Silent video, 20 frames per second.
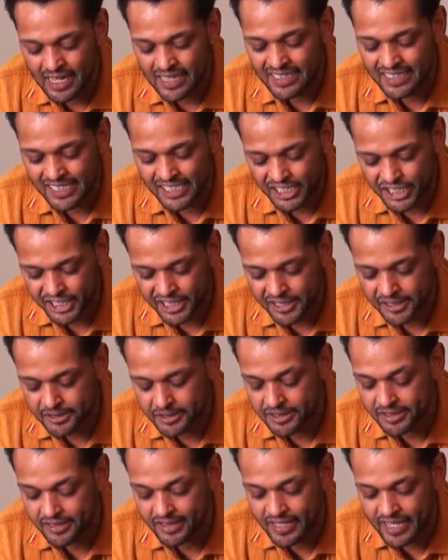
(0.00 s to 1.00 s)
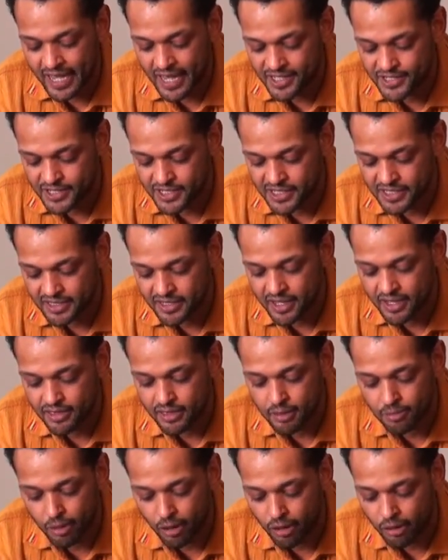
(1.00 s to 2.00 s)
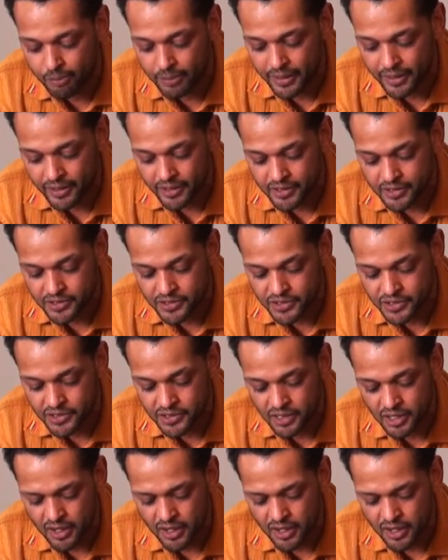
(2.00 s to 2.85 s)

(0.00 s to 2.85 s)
to shield the casket and the pallbearers.